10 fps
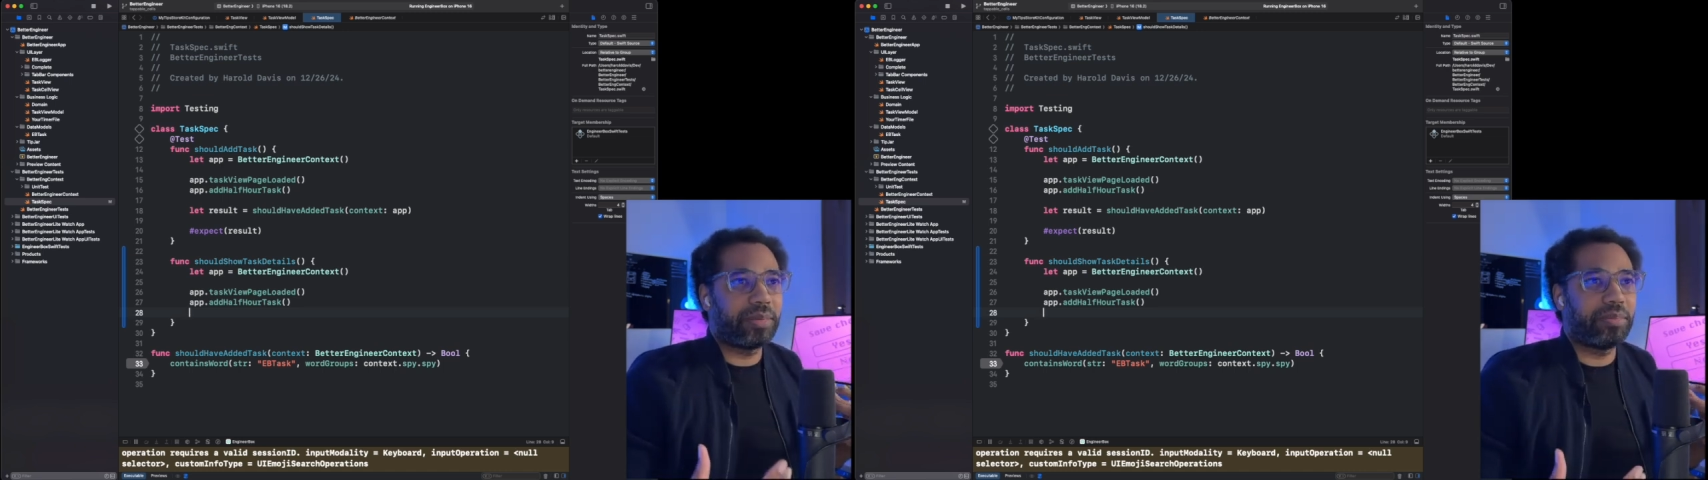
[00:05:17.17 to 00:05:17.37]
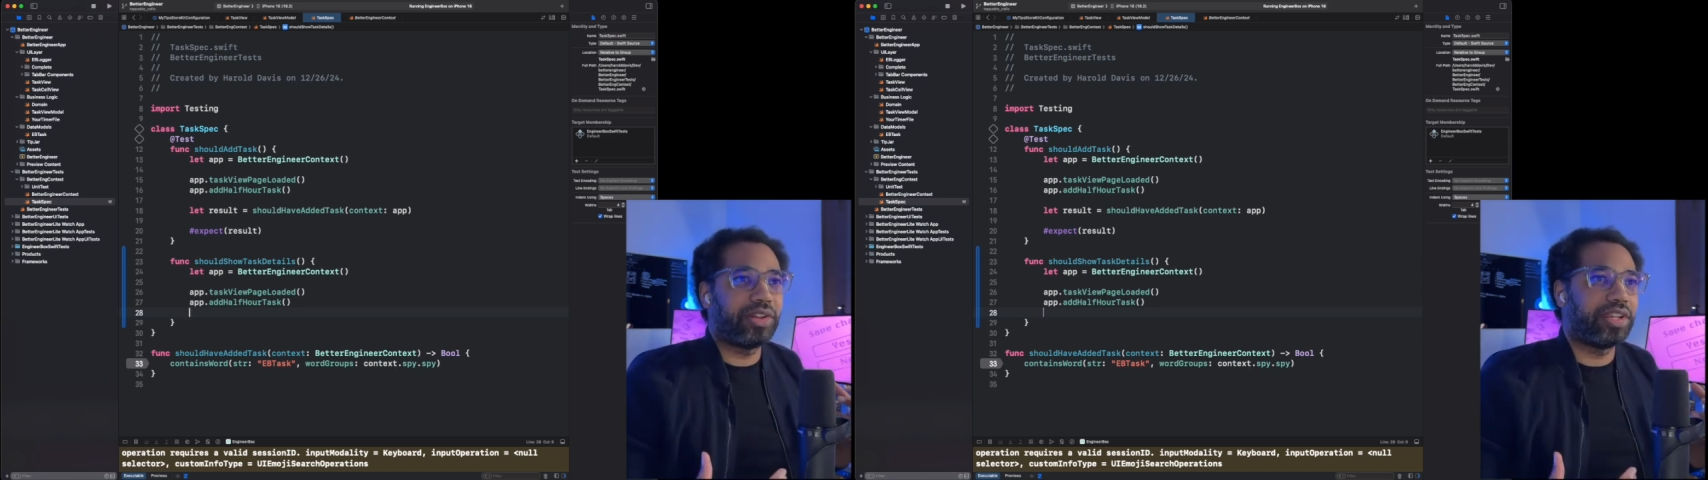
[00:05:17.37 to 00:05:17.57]

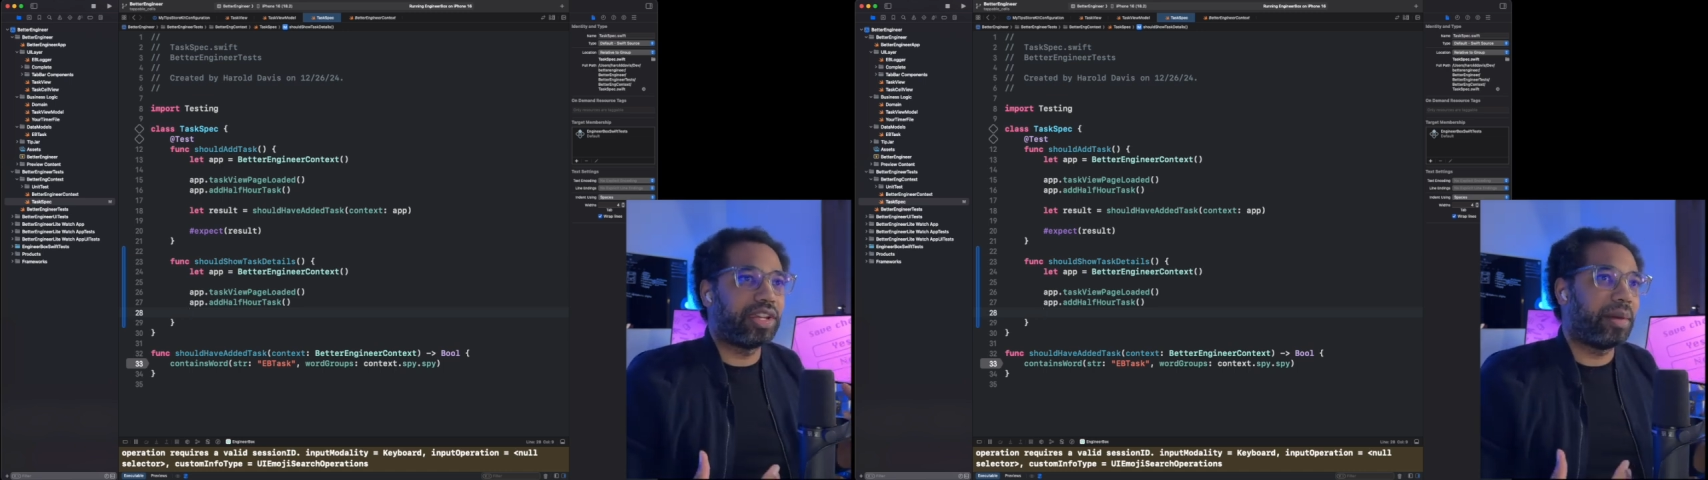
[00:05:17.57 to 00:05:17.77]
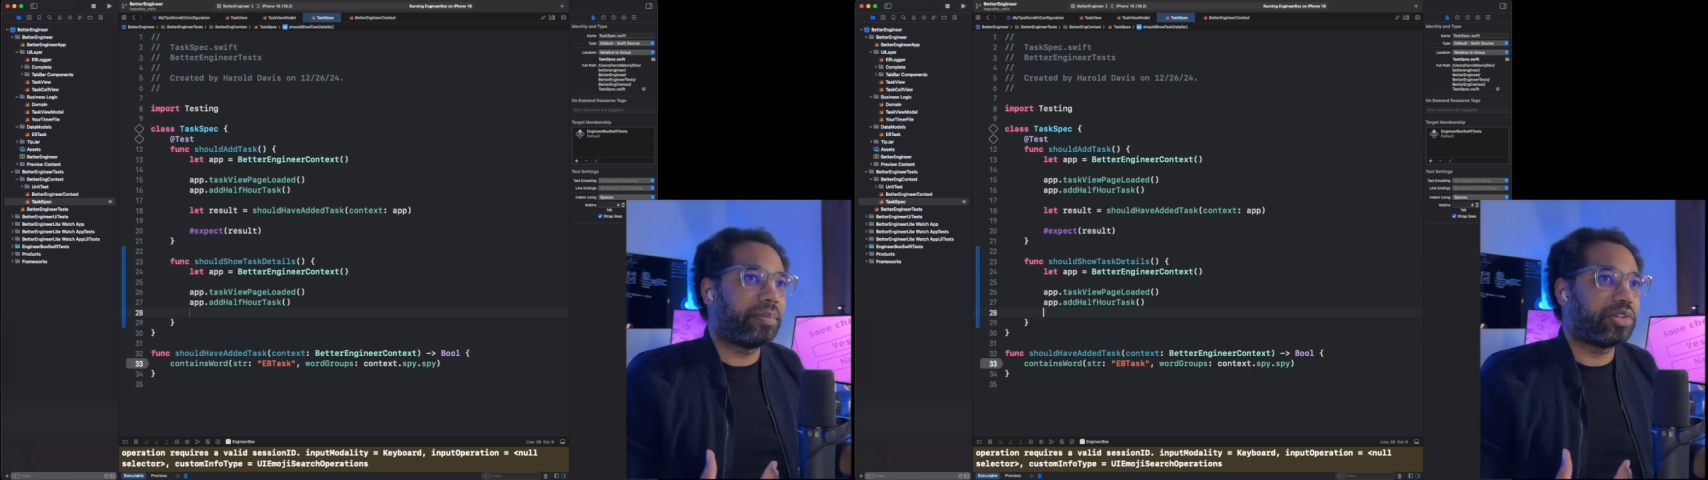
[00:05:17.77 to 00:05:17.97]
building
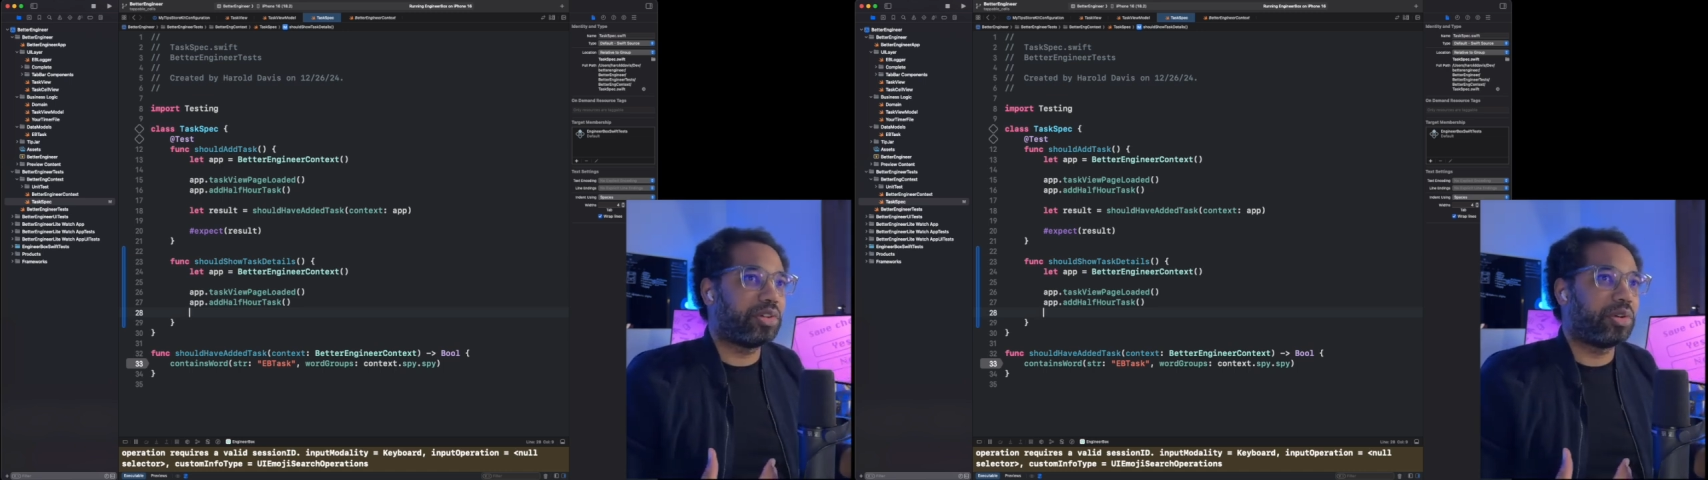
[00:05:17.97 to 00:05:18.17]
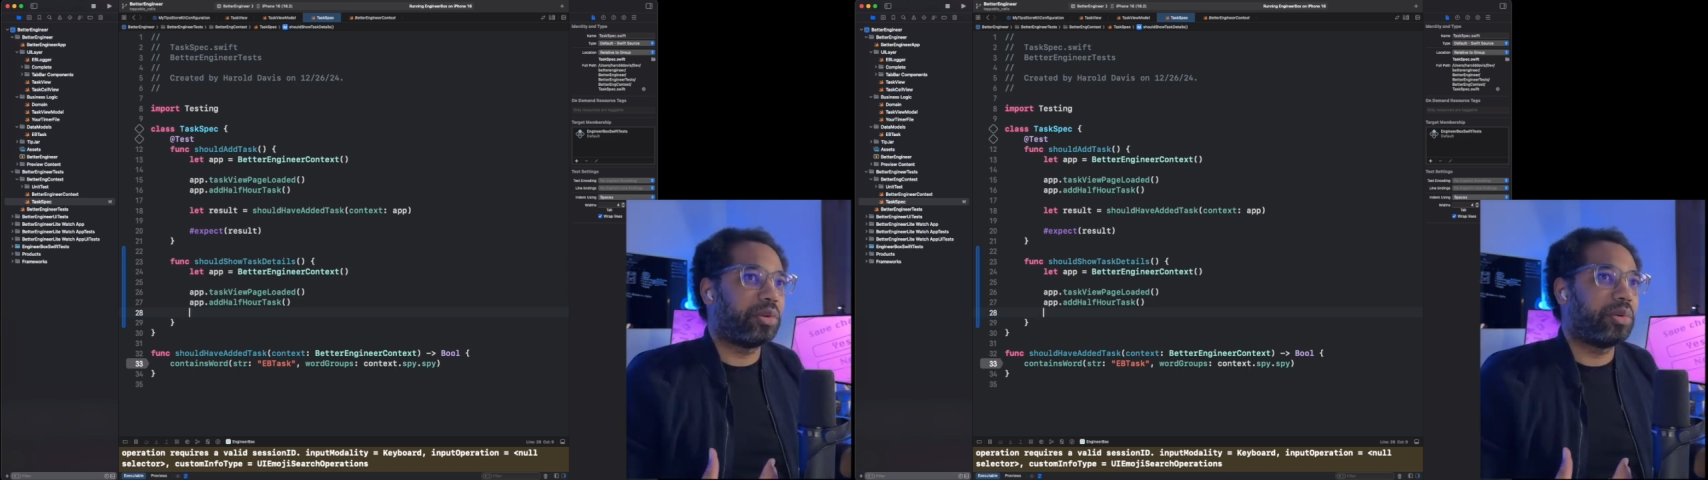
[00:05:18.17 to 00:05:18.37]
up
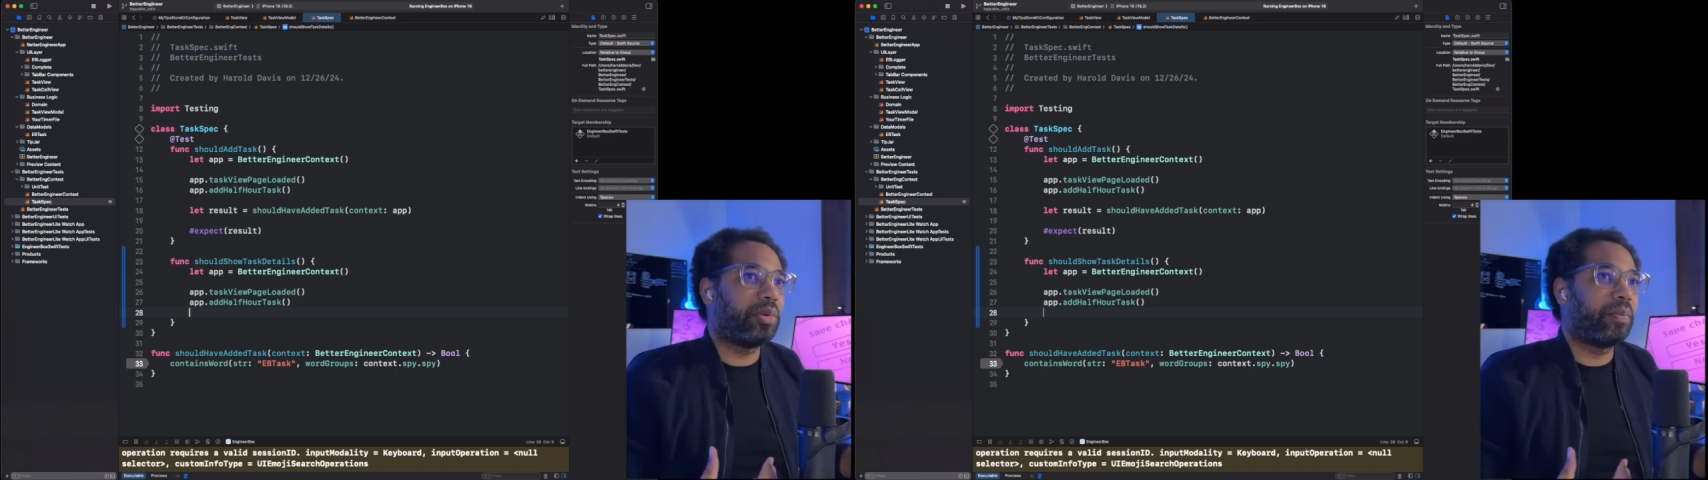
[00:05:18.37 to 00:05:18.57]
to